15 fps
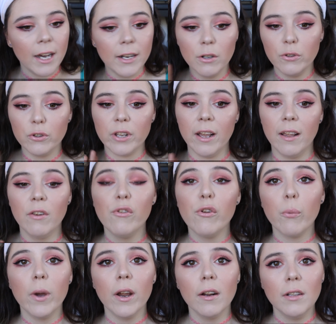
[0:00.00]
I don't tend
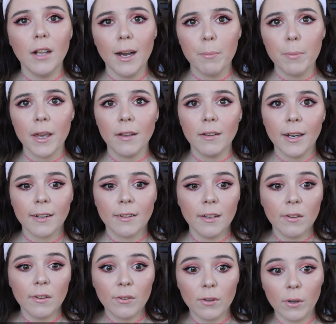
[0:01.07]
to wear a light pink like
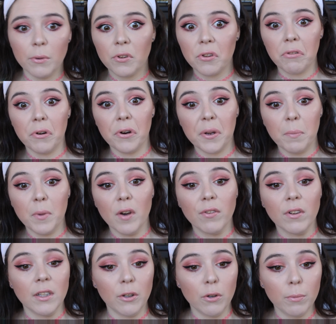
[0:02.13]
this, so it's throwing me off
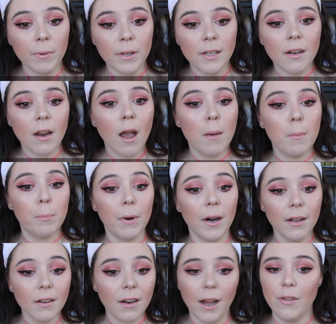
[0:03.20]
a little bit,
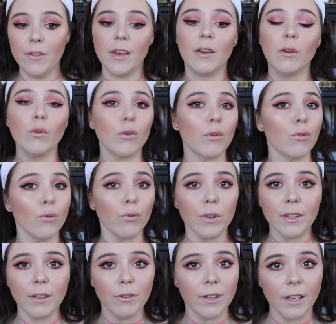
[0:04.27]
but I think it looks
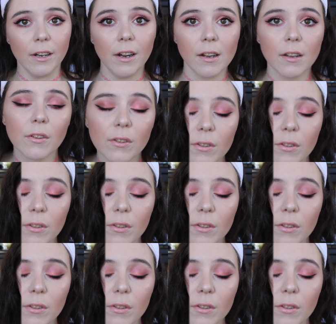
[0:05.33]
really nice.